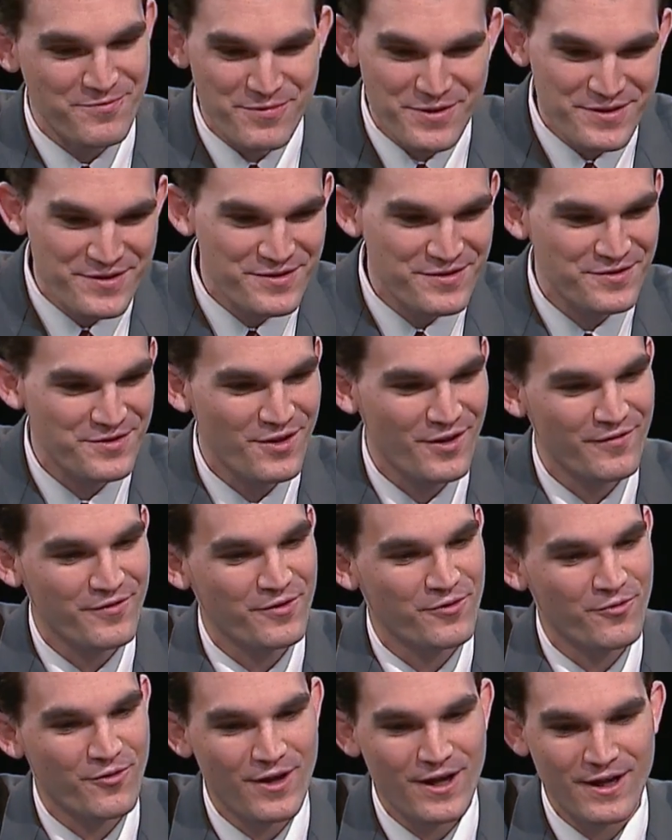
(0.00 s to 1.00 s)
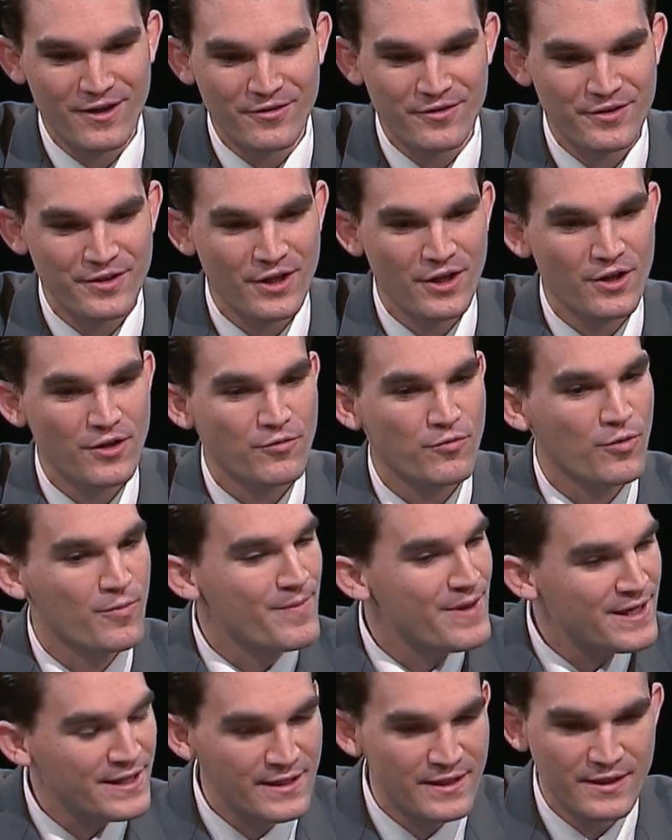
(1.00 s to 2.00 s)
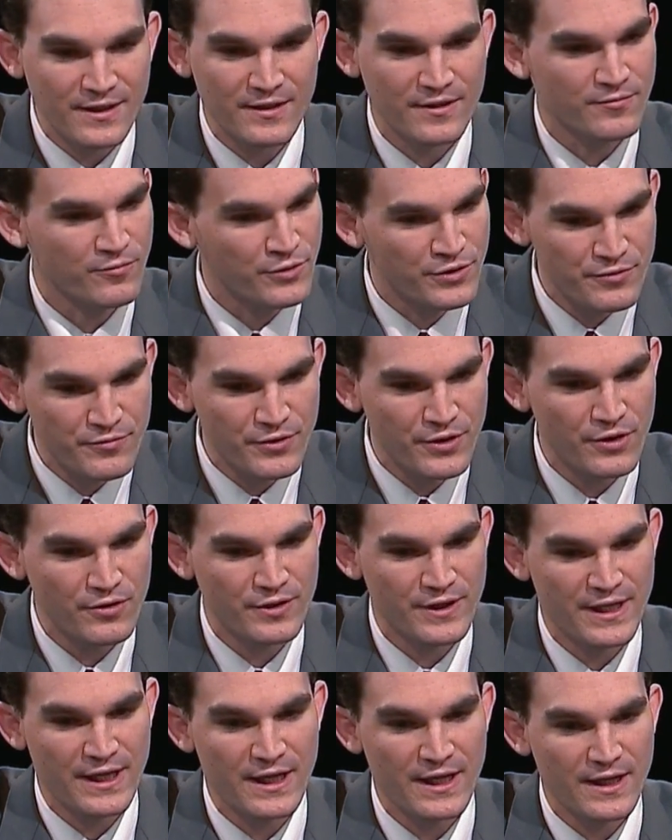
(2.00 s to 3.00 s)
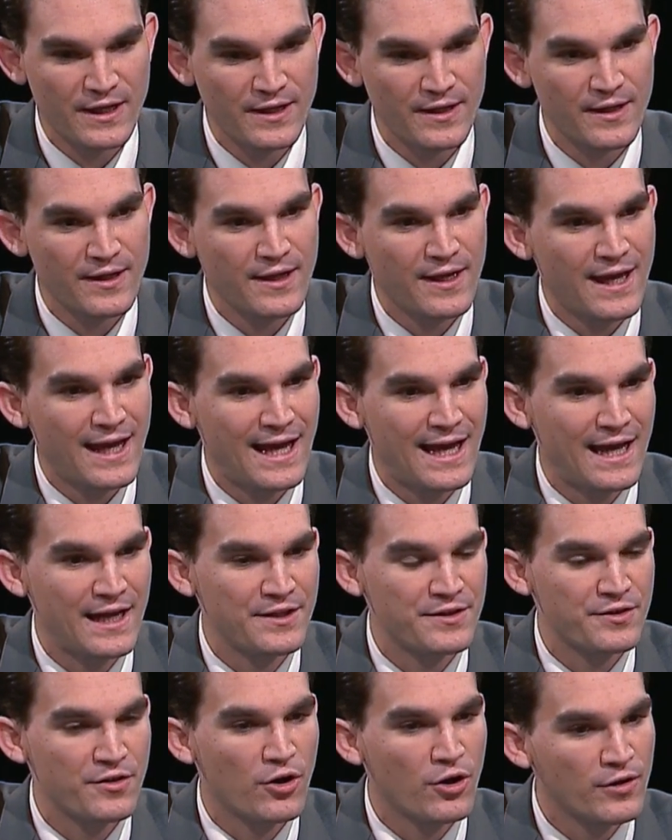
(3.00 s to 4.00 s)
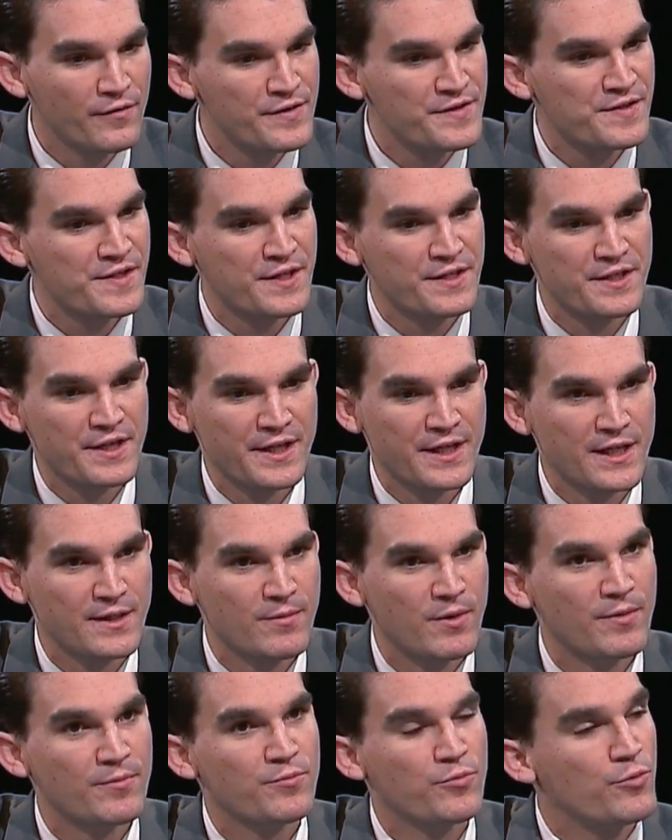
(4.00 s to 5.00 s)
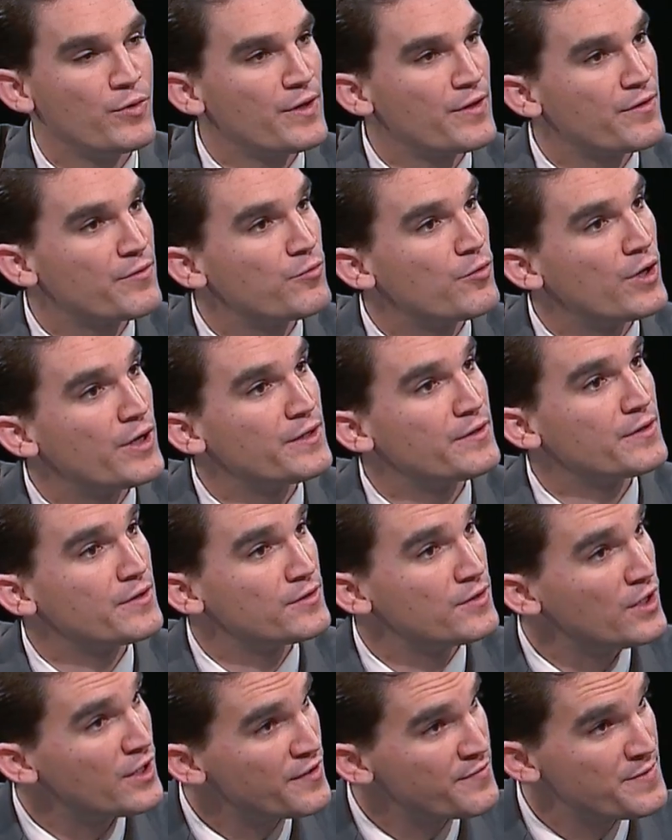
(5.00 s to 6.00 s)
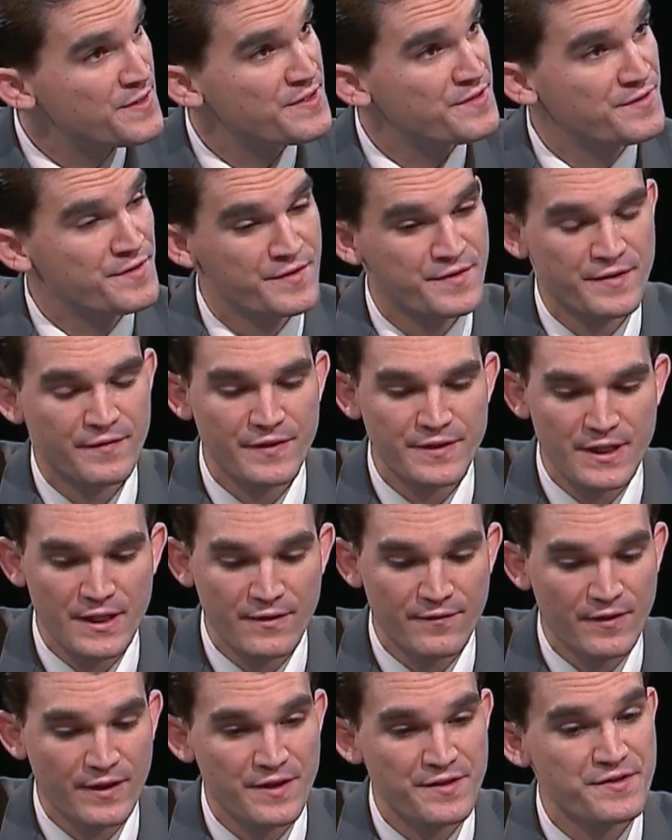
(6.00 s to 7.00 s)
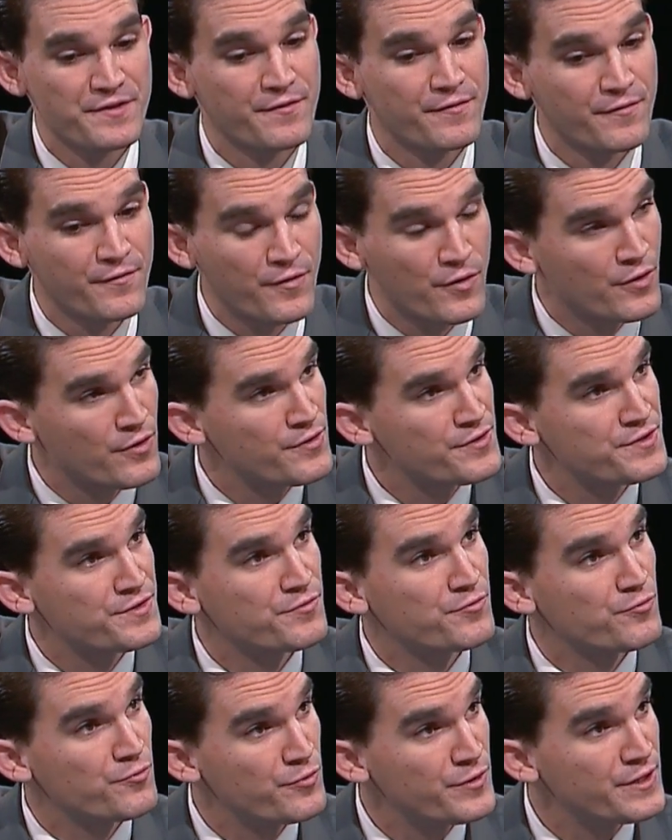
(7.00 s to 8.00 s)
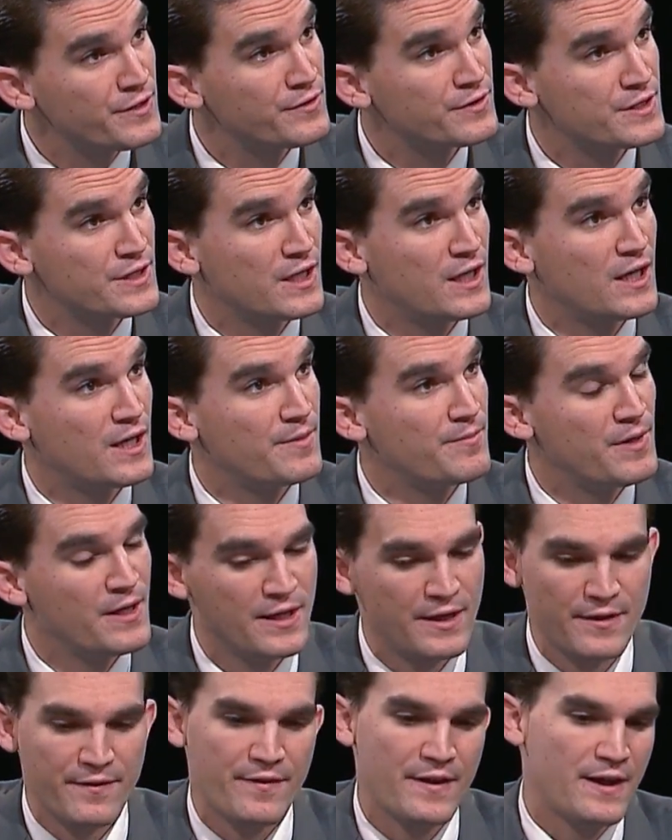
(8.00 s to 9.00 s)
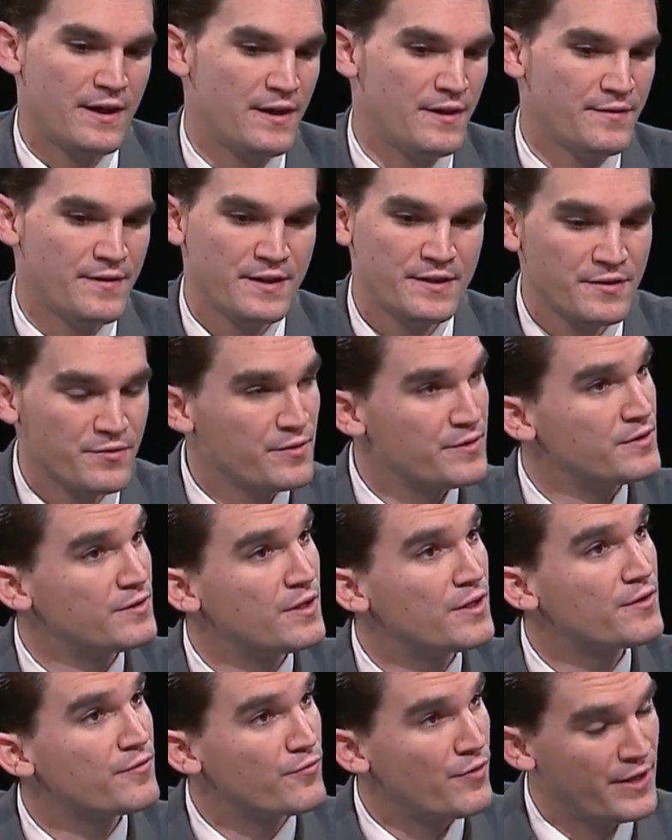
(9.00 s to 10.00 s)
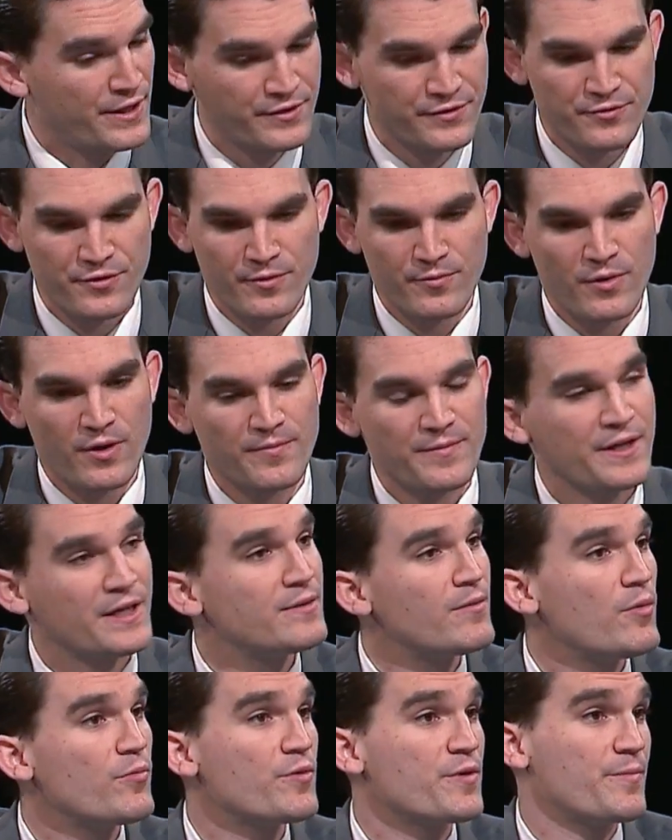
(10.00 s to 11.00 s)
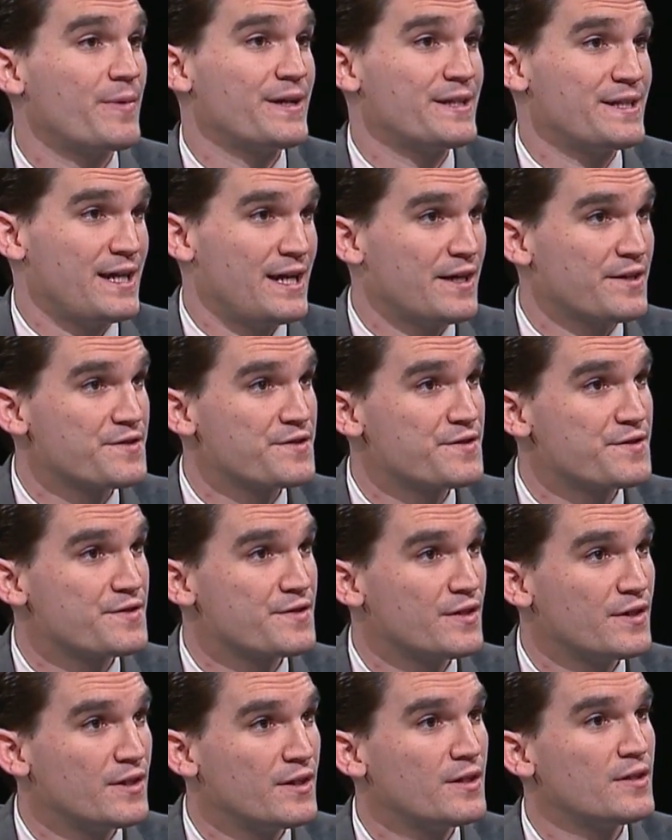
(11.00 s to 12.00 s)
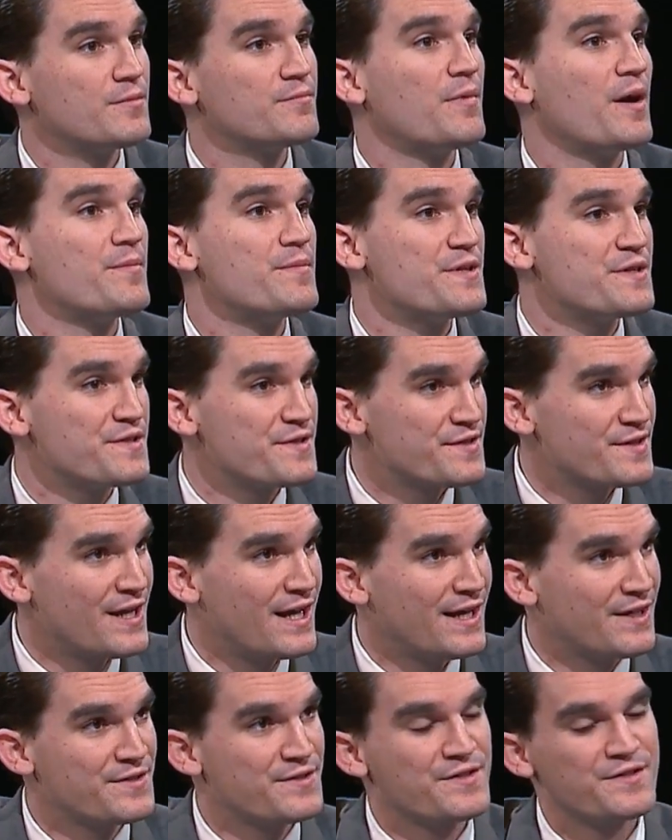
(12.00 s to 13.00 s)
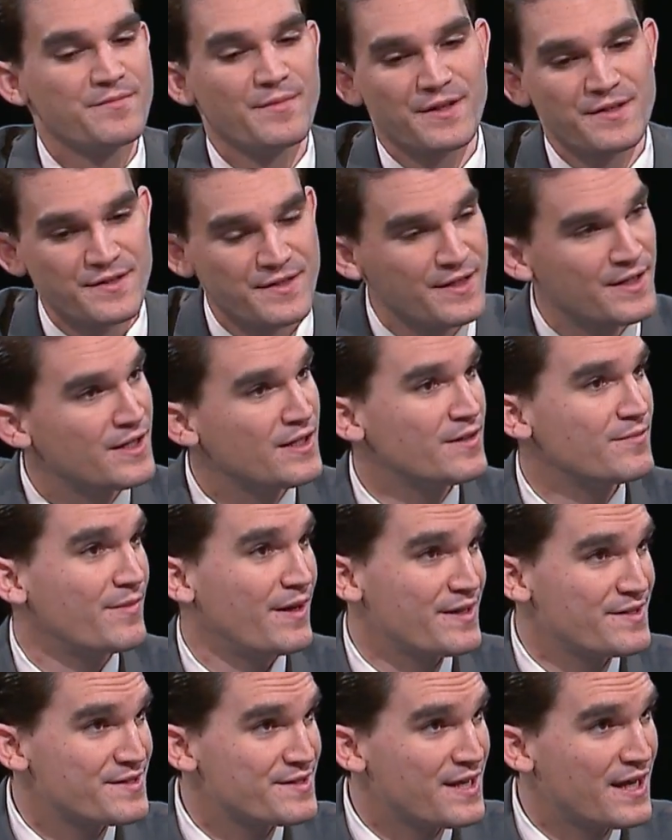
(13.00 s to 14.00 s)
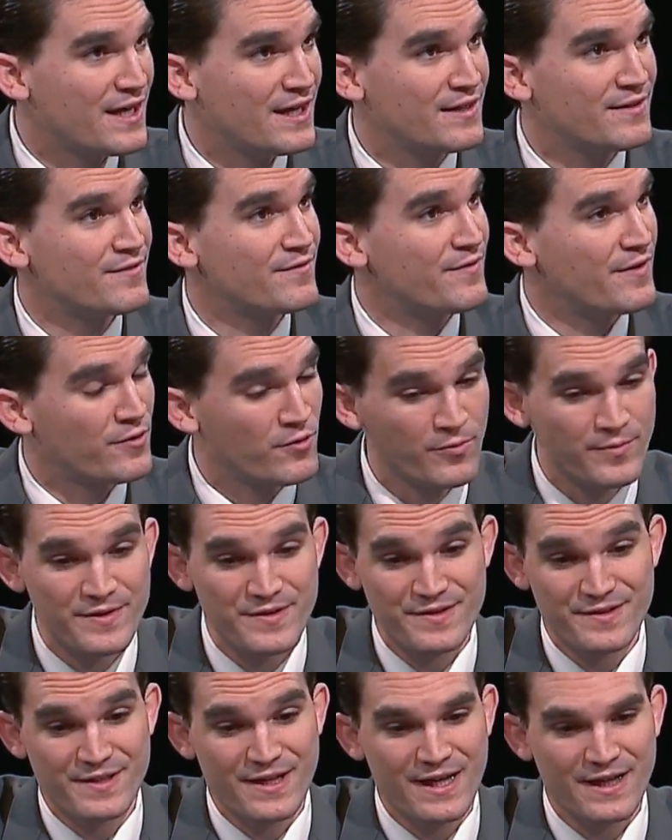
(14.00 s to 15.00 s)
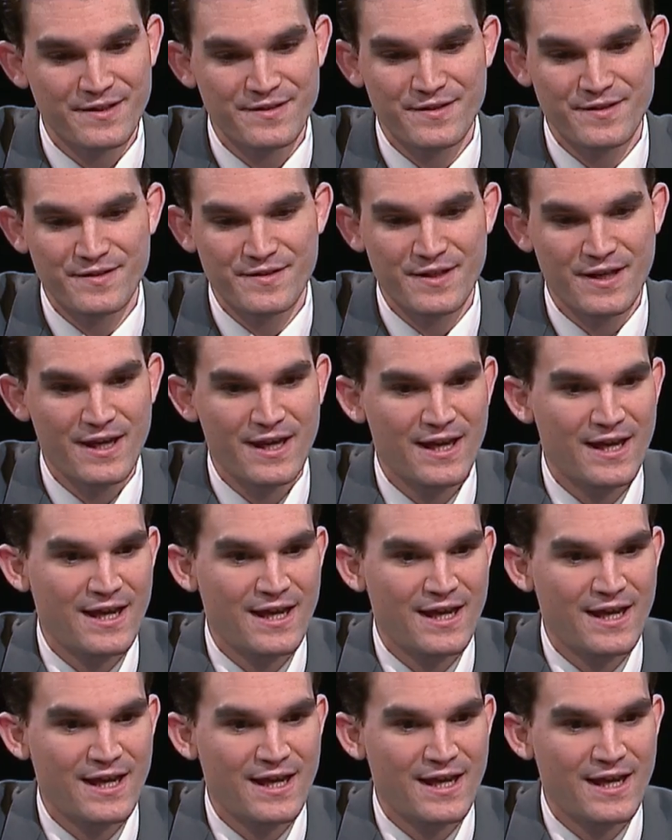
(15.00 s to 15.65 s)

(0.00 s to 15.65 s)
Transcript: The business is off the ground. We're making, we're doing okay. And all of a sudden I come up with what a lot of businesses have identified as the first real time they deal with a lot of regulatory problems. I come up with my taxes, my business taxes, my city and my state and federal business taxes.